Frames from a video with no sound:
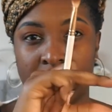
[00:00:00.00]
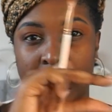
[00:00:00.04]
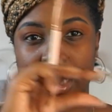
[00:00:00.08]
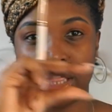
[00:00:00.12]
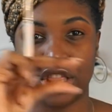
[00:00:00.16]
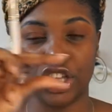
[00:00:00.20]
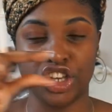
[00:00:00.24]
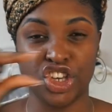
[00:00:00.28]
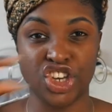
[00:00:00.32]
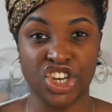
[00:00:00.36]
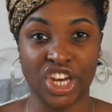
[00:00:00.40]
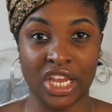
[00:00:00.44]

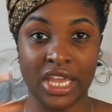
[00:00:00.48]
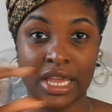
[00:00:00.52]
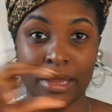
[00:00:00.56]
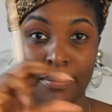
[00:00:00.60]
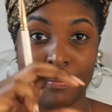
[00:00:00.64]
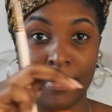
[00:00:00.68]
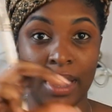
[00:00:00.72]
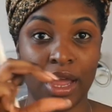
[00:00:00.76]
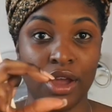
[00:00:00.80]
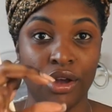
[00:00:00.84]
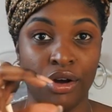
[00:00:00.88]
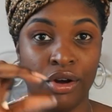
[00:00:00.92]
the chicken
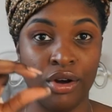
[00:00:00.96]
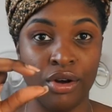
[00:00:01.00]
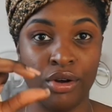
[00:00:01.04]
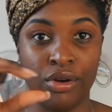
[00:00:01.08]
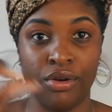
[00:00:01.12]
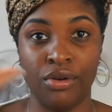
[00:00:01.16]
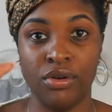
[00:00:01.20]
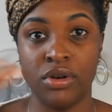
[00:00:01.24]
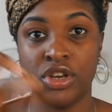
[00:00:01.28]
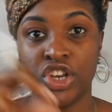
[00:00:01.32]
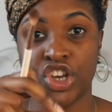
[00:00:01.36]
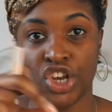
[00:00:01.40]

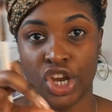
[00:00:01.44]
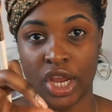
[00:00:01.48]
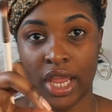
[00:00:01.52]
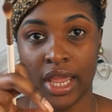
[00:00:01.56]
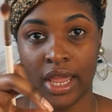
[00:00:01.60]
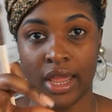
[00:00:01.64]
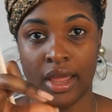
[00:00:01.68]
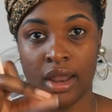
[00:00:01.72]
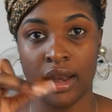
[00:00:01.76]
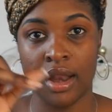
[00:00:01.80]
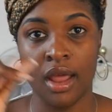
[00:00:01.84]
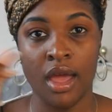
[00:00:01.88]
mayo
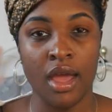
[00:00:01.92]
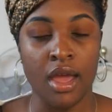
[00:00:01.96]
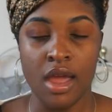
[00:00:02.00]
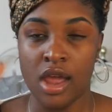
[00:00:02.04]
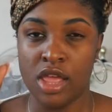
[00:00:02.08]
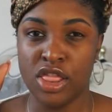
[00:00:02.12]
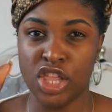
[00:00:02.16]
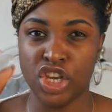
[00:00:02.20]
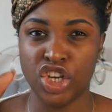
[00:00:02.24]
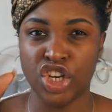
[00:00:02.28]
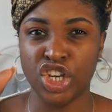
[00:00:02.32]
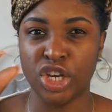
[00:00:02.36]
chicken,
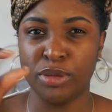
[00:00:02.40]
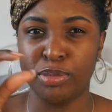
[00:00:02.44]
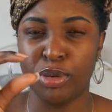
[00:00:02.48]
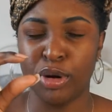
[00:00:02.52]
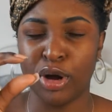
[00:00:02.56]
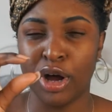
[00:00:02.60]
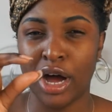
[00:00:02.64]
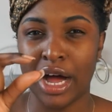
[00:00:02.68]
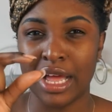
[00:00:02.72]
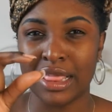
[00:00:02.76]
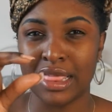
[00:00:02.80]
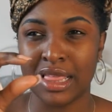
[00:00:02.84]
and then she
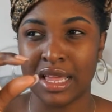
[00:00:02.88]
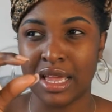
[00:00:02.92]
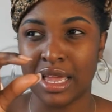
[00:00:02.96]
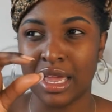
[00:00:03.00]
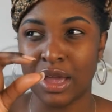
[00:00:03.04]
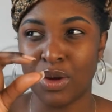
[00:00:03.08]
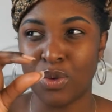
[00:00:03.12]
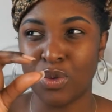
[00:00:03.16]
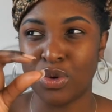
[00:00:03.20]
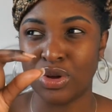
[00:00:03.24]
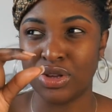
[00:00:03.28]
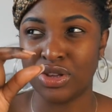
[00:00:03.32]
put, I think
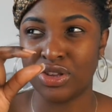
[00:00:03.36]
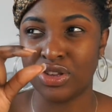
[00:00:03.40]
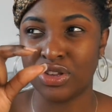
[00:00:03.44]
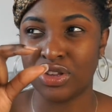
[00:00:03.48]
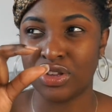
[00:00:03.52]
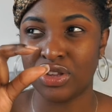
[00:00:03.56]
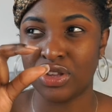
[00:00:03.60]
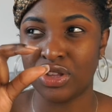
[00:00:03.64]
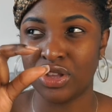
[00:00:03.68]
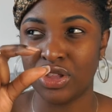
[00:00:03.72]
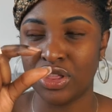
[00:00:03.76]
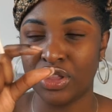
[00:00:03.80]
it
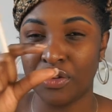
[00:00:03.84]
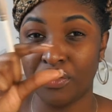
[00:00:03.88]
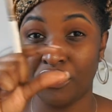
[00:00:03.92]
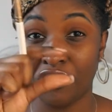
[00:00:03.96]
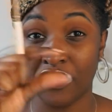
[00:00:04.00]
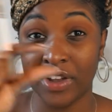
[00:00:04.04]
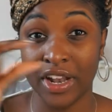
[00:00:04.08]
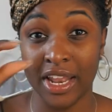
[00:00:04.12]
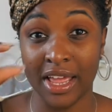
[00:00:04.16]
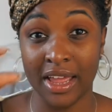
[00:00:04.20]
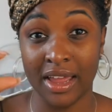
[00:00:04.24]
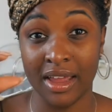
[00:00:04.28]
was the
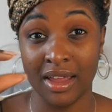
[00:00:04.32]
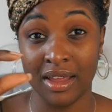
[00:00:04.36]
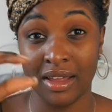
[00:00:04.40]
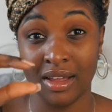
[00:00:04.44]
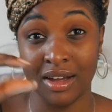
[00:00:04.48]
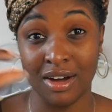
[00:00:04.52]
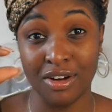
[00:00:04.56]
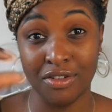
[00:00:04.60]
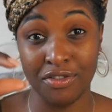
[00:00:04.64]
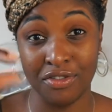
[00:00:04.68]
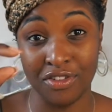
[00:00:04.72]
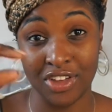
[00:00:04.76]
fillet
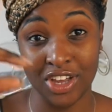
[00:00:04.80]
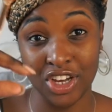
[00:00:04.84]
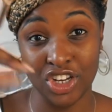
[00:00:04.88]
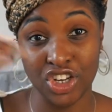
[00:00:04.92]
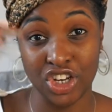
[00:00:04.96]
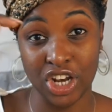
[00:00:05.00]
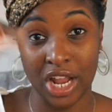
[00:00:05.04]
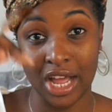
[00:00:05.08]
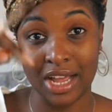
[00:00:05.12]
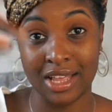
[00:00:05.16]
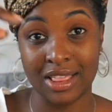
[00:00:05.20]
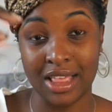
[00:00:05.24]
of fish,
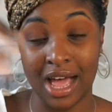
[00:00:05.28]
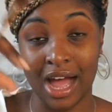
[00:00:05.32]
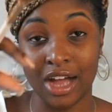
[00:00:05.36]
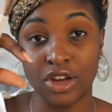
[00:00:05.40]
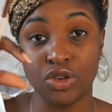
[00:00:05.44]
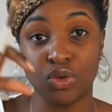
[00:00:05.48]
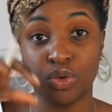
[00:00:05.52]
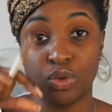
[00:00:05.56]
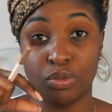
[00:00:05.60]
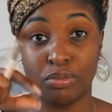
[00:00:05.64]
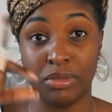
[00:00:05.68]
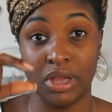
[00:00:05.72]
like the
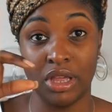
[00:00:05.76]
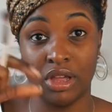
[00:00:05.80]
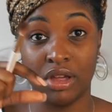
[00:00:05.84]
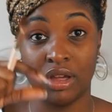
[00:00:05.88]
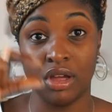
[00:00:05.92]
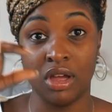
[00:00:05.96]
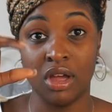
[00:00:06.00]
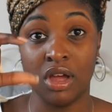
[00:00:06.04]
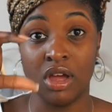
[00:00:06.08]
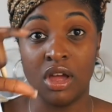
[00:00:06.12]
actual meat,